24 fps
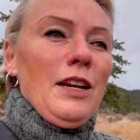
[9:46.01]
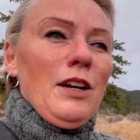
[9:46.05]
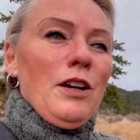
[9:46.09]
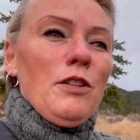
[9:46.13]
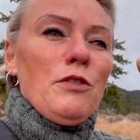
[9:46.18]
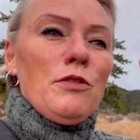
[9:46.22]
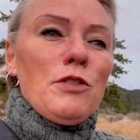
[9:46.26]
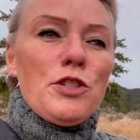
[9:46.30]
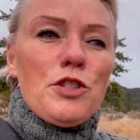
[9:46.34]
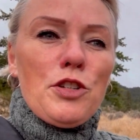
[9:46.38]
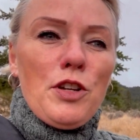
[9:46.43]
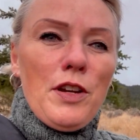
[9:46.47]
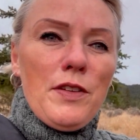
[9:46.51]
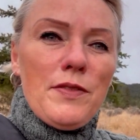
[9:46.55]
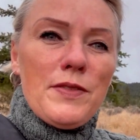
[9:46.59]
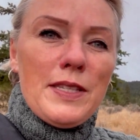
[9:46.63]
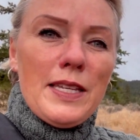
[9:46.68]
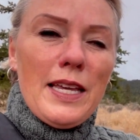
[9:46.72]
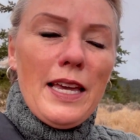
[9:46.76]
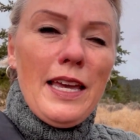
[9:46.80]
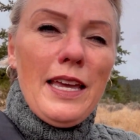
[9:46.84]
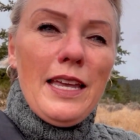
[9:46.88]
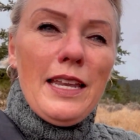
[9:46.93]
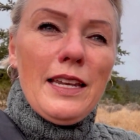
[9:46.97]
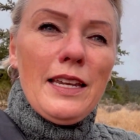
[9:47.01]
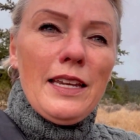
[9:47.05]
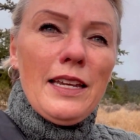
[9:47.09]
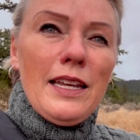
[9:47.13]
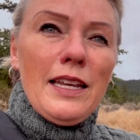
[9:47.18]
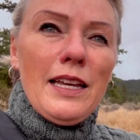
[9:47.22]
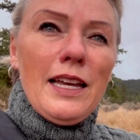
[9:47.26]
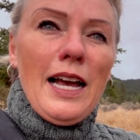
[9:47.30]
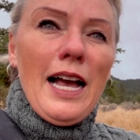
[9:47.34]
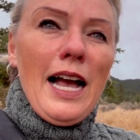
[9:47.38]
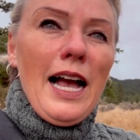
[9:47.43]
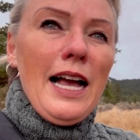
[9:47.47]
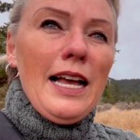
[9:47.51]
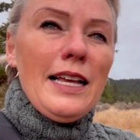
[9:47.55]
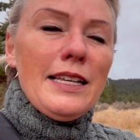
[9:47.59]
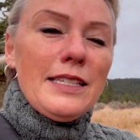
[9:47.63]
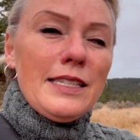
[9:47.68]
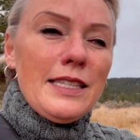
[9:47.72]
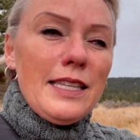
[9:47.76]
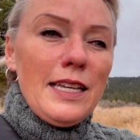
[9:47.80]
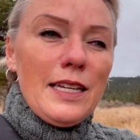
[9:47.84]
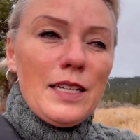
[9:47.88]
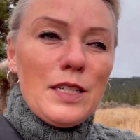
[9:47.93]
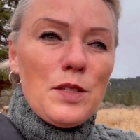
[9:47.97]
retrieves it, has
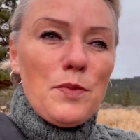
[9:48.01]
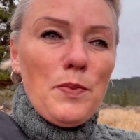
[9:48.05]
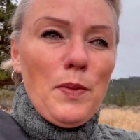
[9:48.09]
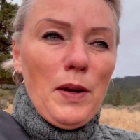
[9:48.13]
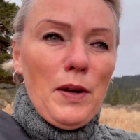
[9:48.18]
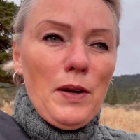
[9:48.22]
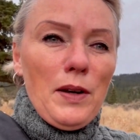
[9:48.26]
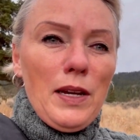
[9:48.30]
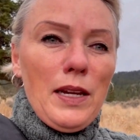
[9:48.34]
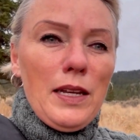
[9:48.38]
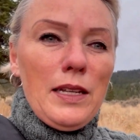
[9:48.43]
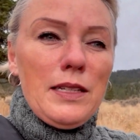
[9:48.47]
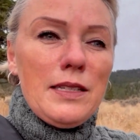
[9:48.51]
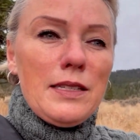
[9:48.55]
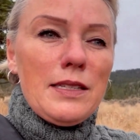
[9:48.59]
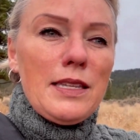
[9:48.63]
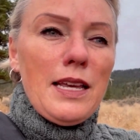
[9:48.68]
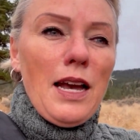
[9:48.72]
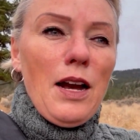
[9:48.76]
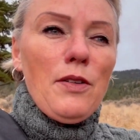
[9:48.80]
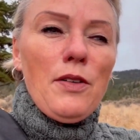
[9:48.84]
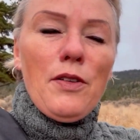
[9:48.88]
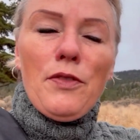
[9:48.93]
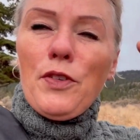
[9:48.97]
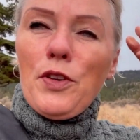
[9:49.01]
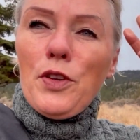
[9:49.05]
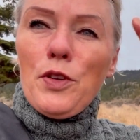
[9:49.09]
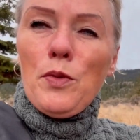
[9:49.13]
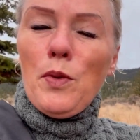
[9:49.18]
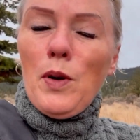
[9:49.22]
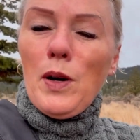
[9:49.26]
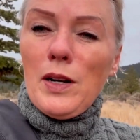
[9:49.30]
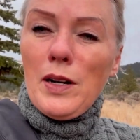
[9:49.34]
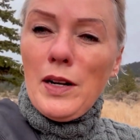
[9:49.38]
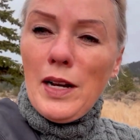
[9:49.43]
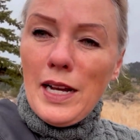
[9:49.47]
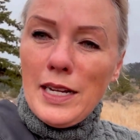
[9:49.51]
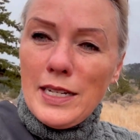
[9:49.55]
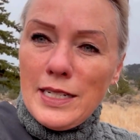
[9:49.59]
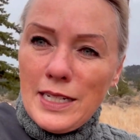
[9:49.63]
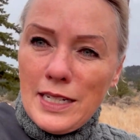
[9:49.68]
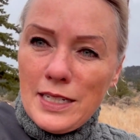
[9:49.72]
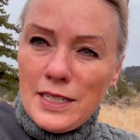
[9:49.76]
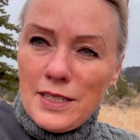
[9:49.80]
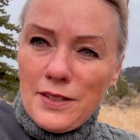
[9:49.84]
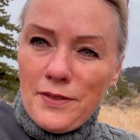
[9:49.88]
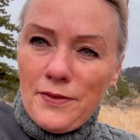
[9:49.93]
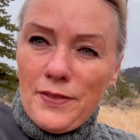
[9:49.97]
the experience, however you want to
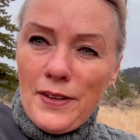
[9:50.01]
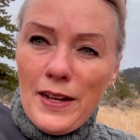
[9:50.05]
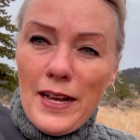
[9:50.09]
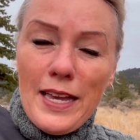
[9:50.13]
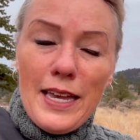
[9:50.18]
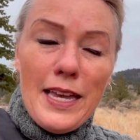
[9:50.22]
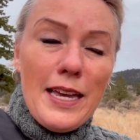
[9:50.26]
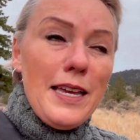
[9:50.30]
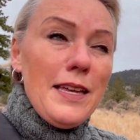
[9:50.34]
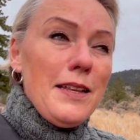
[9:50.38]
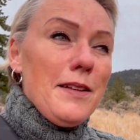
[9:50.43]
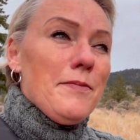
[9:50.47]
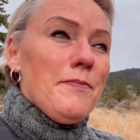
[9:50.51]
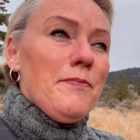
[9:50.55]
identify it,